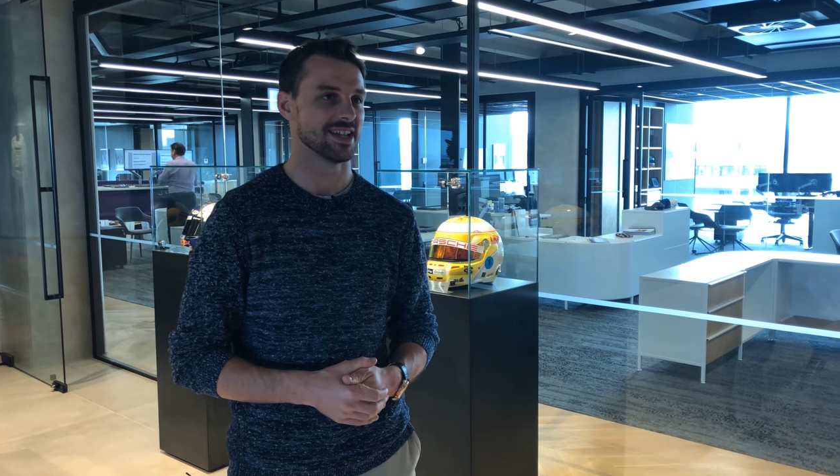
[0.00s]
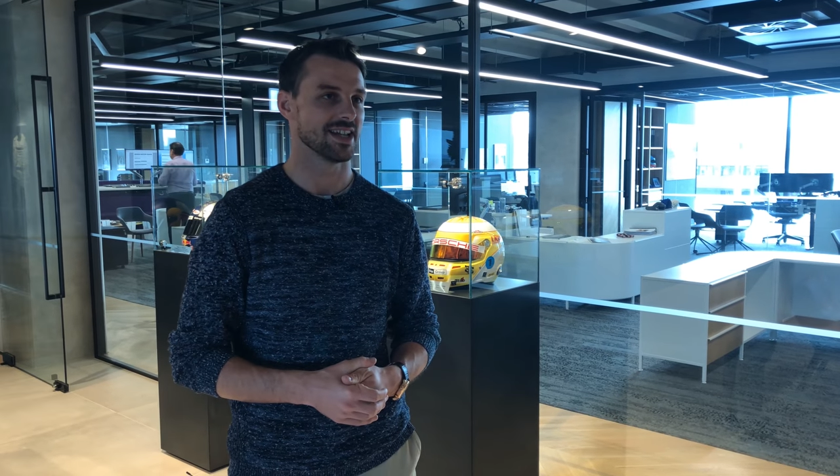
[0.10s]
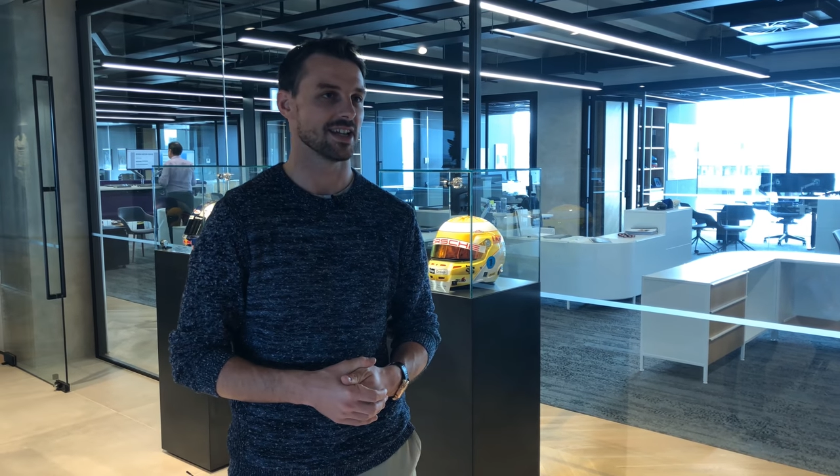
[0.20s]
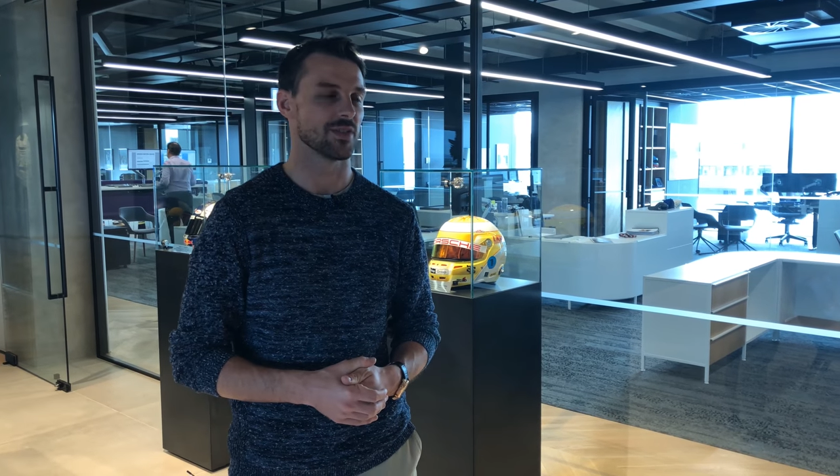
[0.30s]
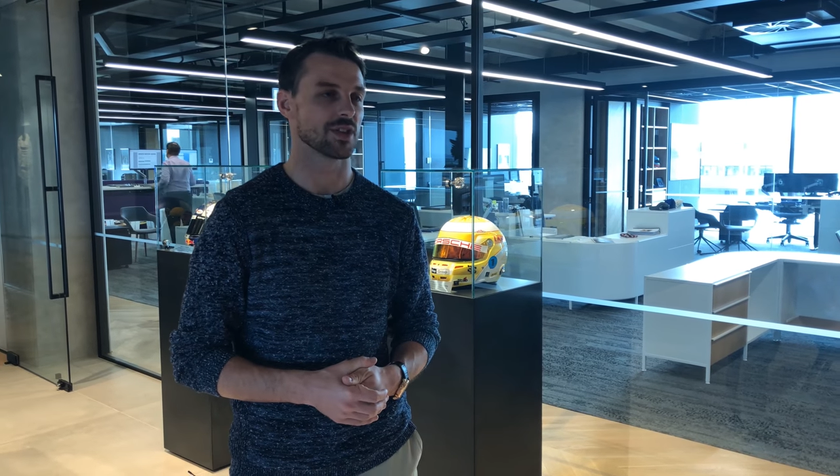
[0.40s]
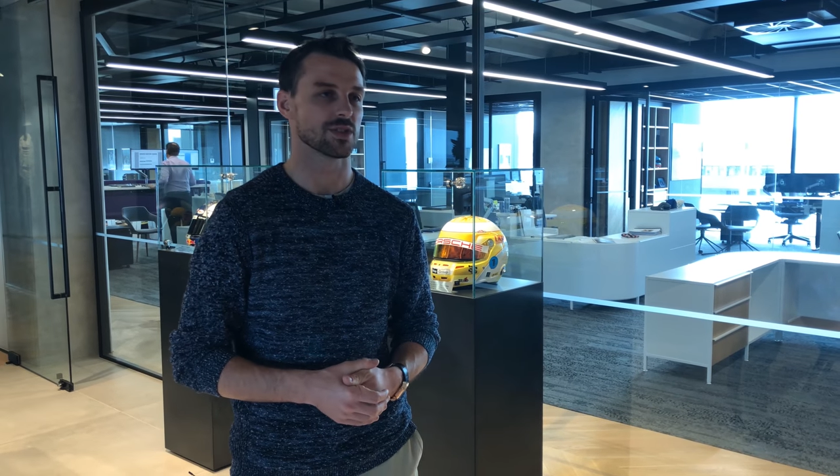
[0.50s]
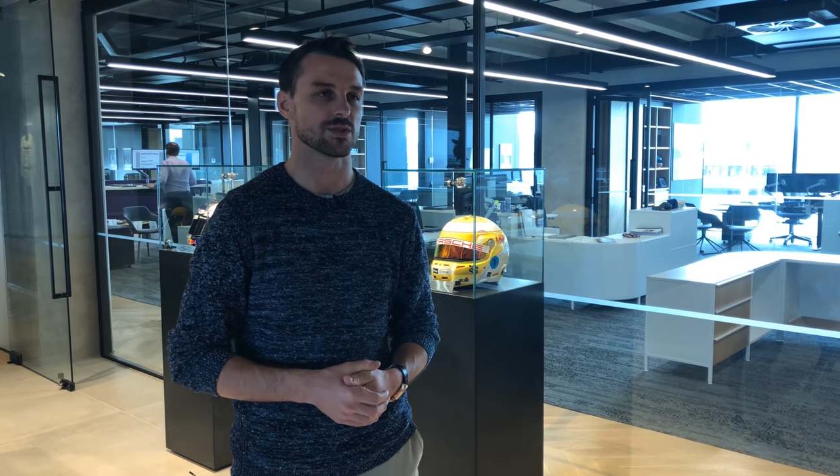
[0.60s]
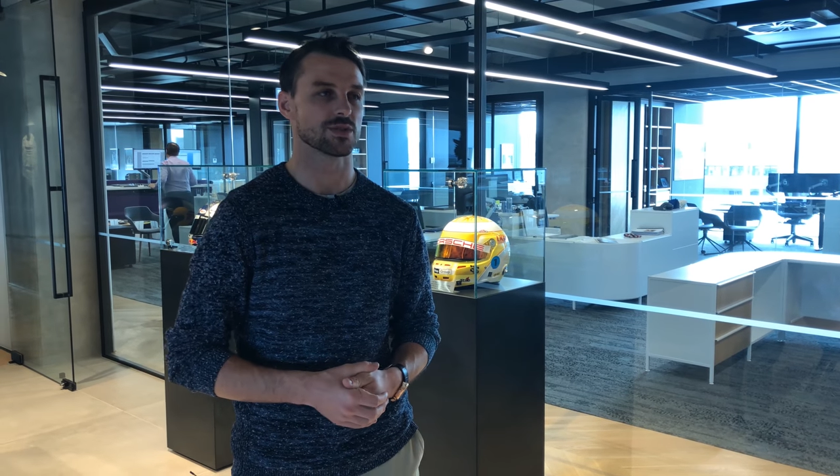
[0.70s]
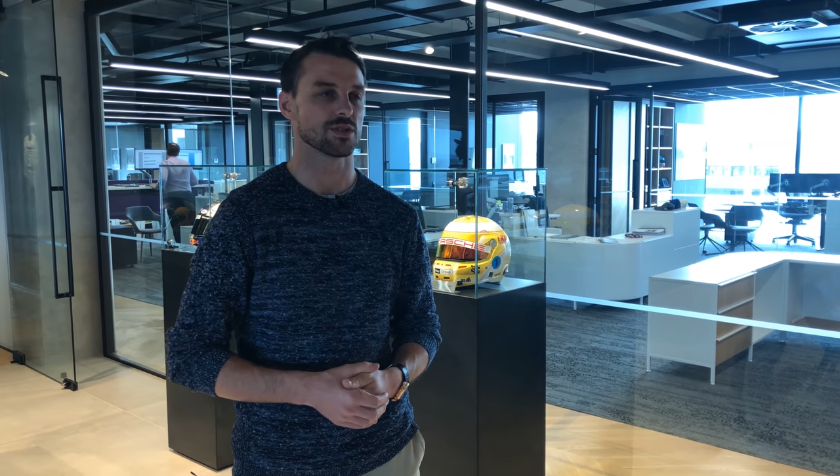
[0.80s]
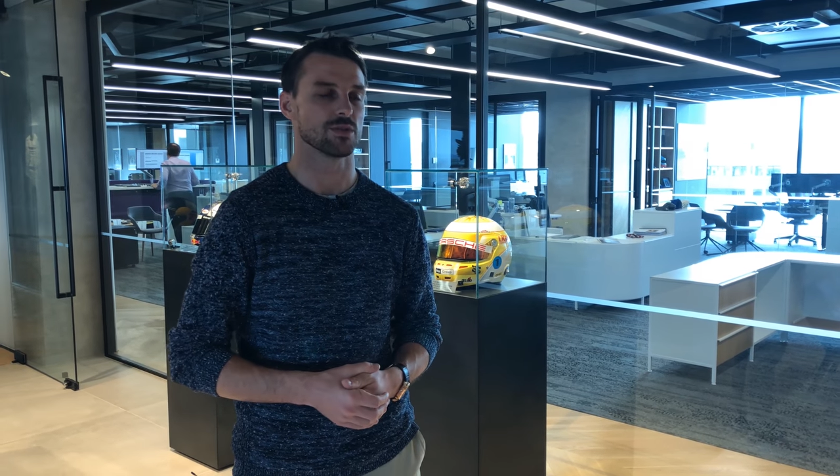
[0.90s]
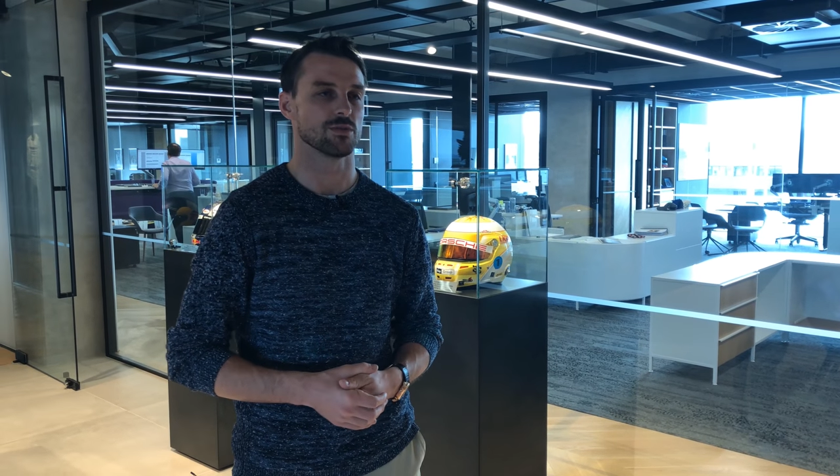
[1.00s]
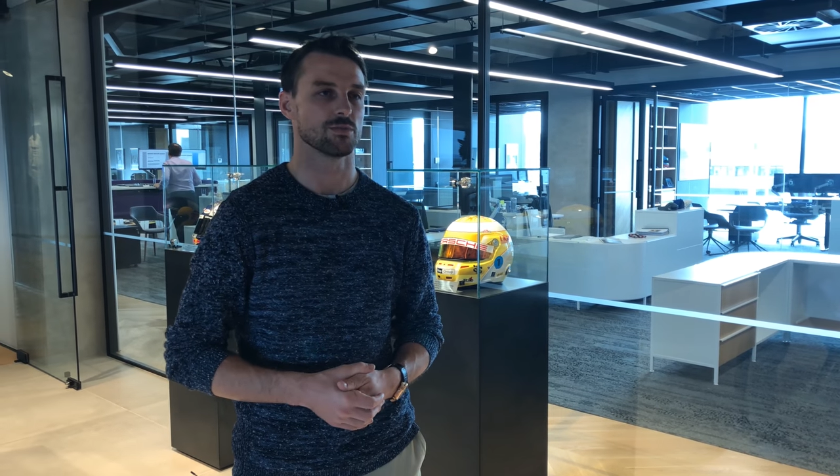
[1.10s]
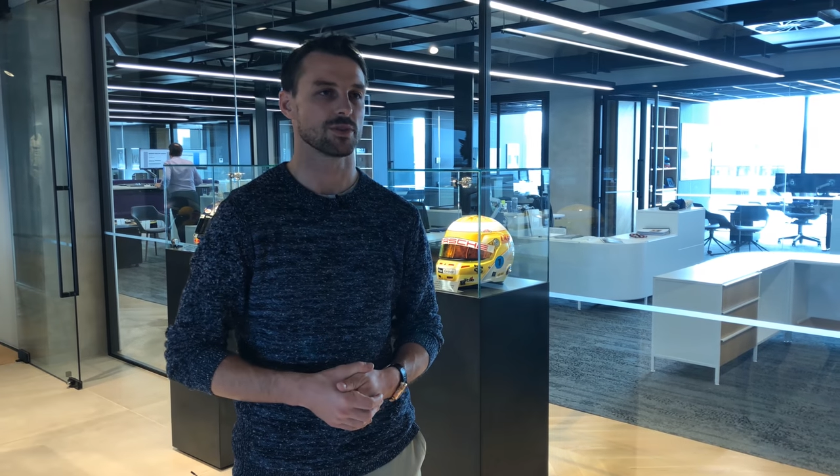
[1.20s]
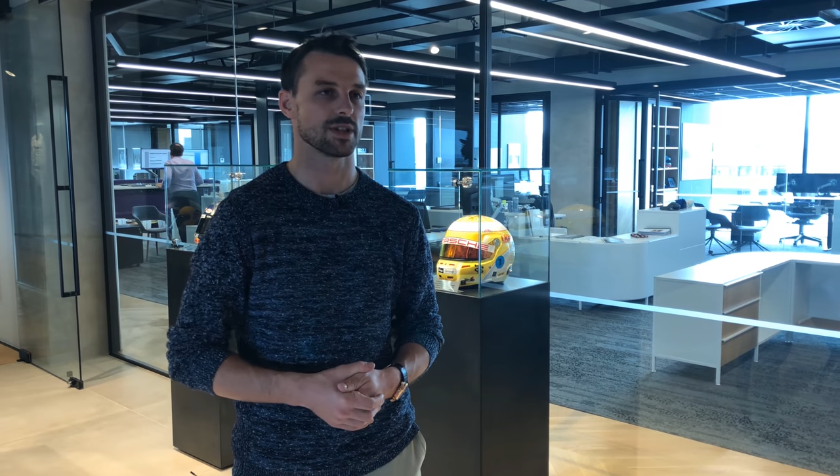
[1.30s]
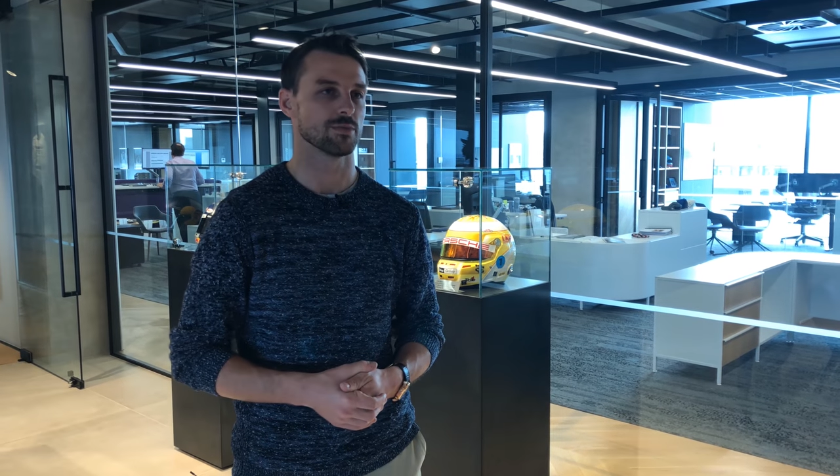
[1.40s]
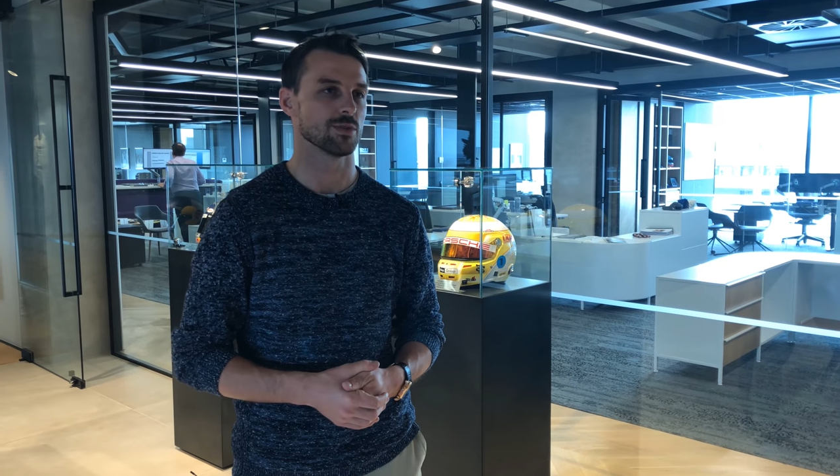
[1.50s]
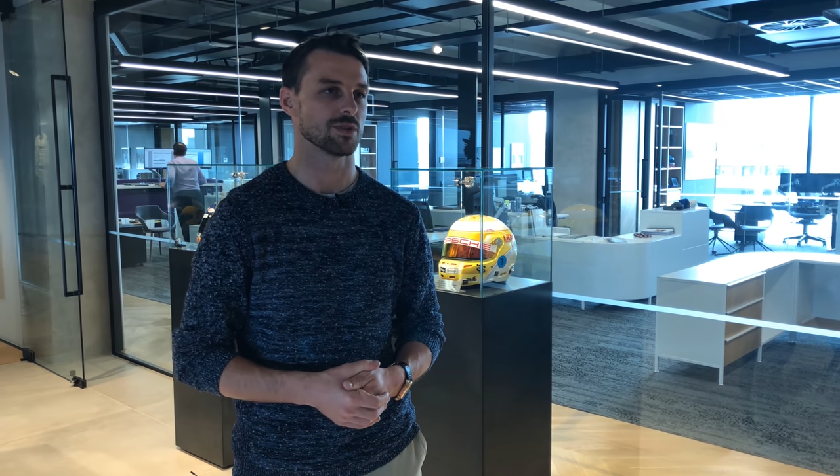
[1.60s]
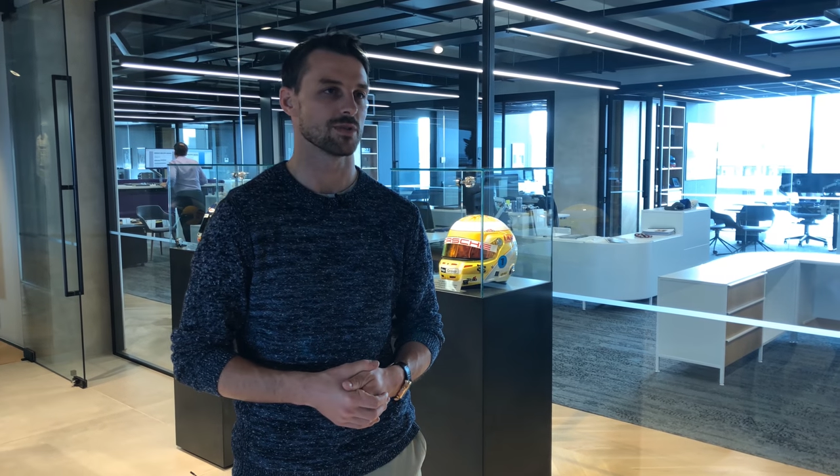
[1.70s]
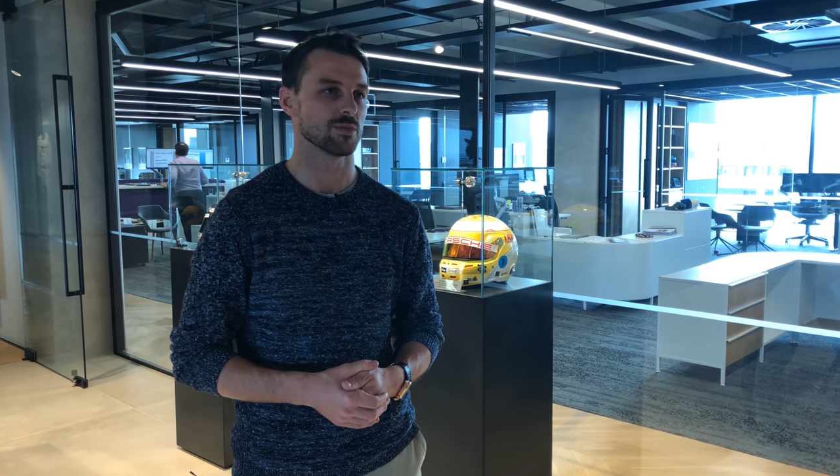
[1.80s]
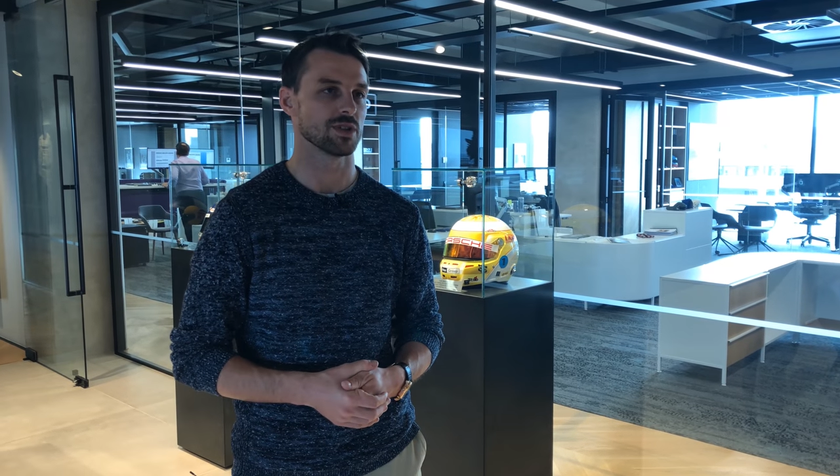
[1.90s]
and I think it's also pretty
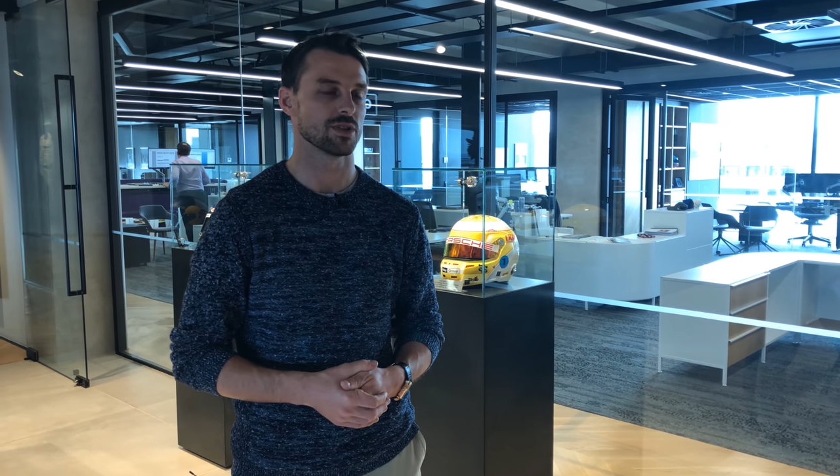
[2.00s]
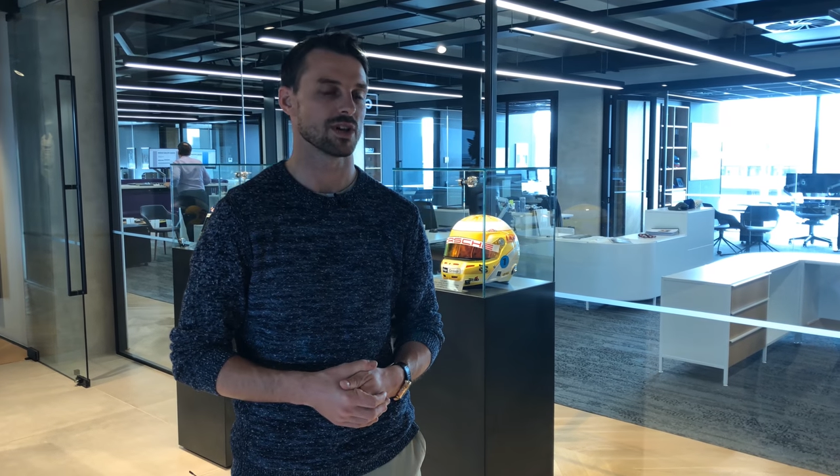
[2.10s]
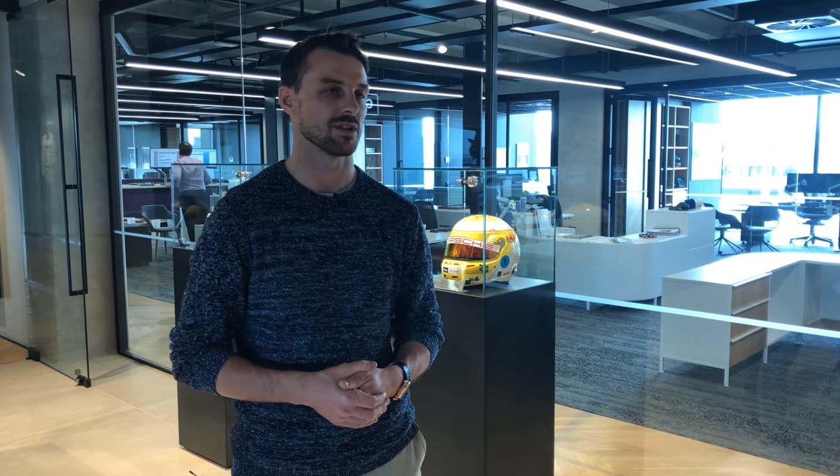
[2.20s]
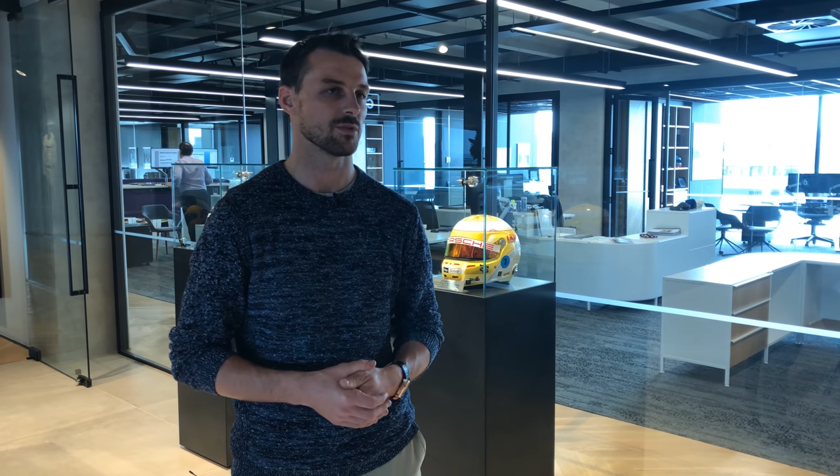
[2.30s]
important when you go